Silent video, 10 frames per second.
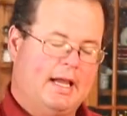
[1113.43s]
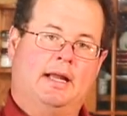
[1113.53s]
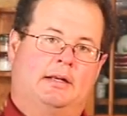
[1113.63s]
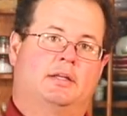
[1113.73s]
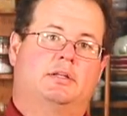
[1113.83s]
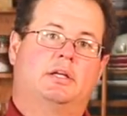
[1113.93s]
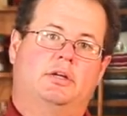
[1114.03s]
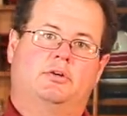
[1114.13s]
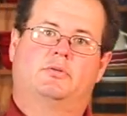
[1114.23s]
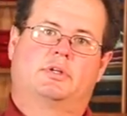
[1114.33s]
and
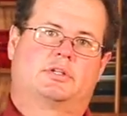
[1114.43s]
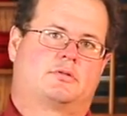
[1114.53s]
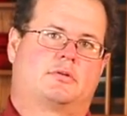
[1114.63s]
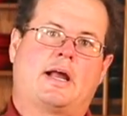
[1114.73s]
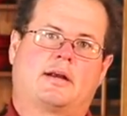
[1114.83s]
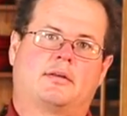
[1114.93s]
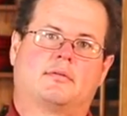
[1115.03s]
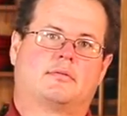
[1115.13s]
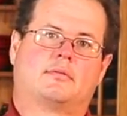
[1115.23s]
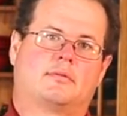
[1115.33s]
continue to extract
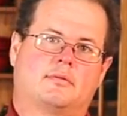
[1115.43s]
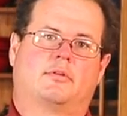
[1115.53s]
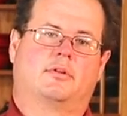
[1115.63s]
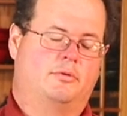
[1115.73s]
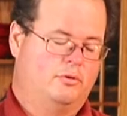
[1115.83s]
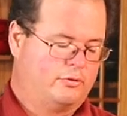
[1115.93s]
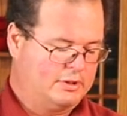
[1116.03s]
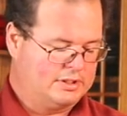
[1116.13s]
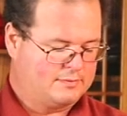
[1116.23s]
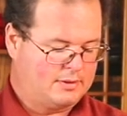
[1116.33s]
the
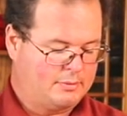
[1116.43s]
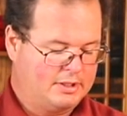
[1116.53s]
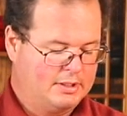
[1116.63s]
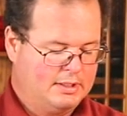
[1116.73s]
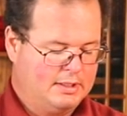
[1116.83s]
nutrients from it.